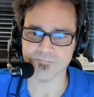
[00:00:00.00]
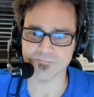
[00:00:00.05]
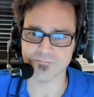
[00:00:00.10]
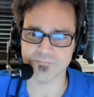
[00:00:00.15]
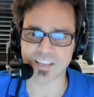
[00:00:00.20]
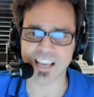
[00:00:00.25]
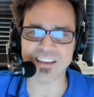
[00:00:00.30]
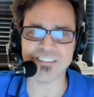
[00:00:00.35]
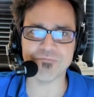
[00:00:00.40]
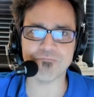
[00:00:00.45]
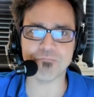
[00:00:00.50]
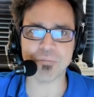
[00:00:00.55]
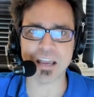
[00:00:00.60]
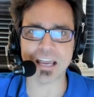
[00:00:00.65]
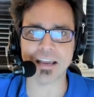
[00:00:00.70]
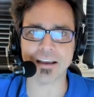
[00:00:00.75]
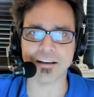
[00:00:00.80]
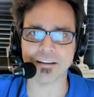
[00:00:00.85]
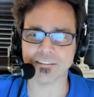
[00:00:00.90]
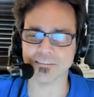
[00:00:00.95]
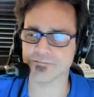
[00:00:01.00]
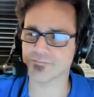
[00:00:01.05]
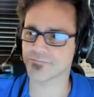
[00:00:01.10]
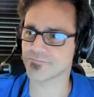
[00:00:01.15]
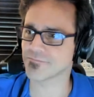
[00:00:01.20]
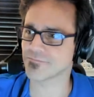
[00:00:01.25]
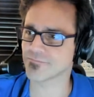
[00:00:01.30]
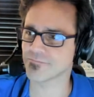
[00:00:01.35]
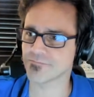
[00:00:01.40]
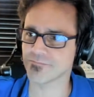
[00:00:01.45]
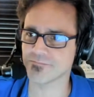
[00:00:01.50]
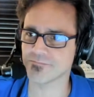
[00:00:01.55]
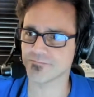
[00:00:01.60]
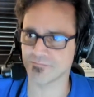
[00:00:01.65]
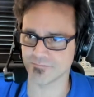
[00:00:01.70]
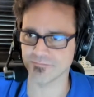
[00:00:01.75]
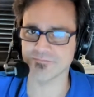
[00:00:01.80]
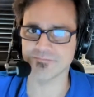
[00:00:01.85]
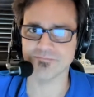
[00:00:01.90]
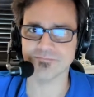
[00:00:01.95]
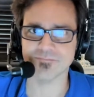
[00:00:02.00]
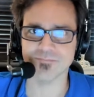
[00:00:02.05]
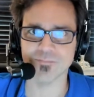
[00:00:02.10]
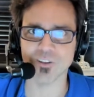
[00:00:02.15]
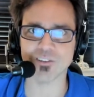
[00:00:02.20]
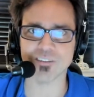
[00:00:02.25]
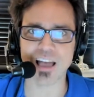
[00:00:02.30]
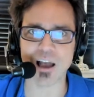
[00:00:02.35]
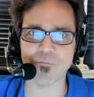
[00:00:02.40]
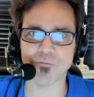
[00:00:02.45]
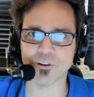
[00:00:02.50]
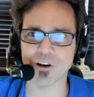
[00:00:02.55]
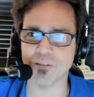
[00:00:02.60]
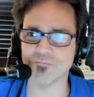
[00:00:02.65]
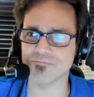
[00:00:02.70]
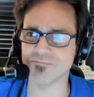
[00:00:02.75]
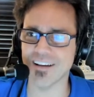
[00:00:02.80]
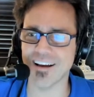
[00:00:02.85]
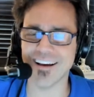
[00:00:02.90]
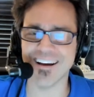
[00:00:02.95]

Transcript: Dave Bing. Look that one up.